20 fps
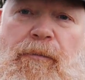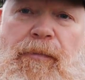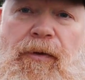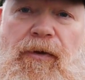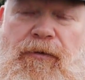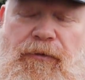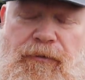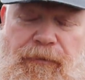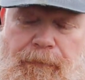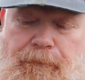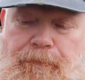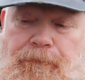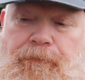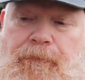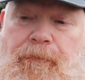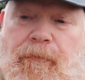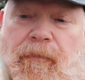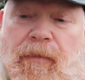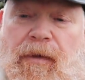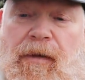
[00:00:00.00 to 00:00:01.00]
the pot,
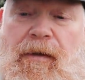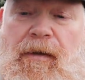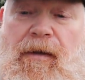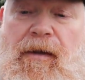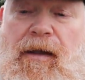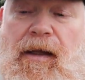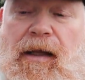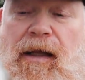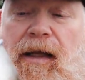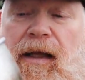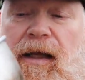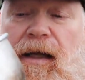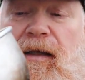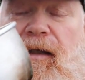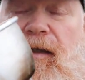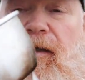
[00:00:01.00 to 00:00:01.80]
and